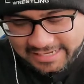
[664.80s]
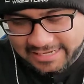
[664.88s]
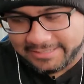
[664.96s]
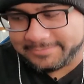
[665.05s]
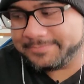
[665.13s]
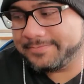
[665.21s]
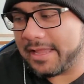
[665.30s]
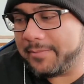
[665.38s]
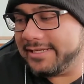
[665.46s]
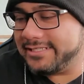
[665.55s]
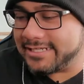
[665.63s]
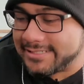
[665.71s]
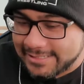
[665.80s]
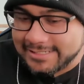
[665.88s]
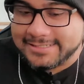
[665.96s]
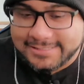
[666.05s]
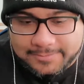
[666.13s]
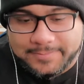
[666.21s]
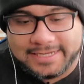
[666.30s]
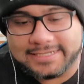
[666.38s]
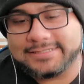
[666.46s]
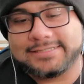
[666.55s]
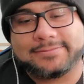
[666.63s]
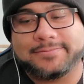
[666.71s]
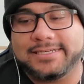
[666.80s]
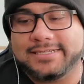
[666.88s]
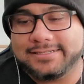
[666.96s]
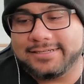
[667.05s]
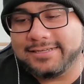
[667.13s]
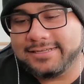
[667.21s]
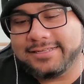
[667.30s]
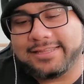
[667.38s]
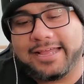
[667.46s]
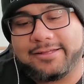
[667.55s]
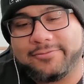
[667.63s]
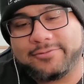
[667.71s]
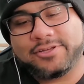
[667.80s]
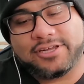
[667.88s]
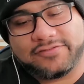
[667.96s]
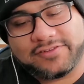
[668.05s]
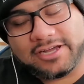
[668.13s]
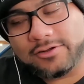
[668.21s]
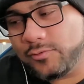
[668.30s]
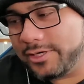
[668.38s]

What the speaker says: Damn. I mean, Jess is a mess, but that could have gone